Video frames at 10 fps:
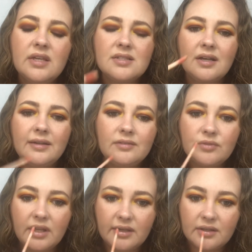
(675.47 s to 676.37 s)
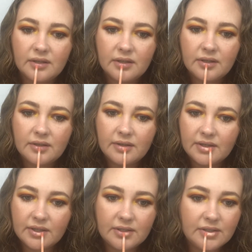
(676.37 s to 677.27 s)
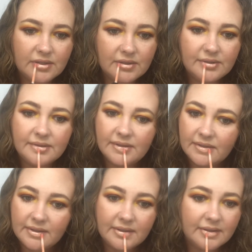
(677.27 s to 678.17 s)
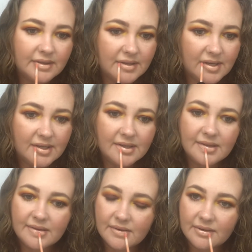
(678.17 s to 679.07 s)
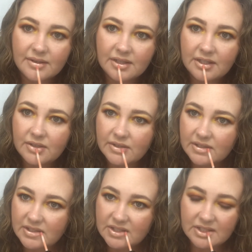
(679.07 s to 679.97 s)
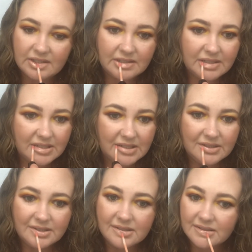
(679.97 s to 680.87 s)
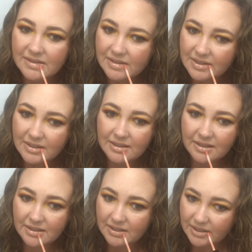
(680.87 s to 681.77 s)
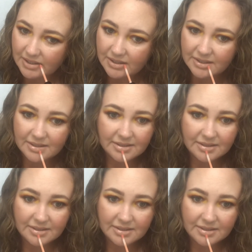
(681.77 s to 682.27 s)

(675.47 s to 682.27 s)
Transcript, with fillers: It's kind of like nude, really, really skin nude kind of color.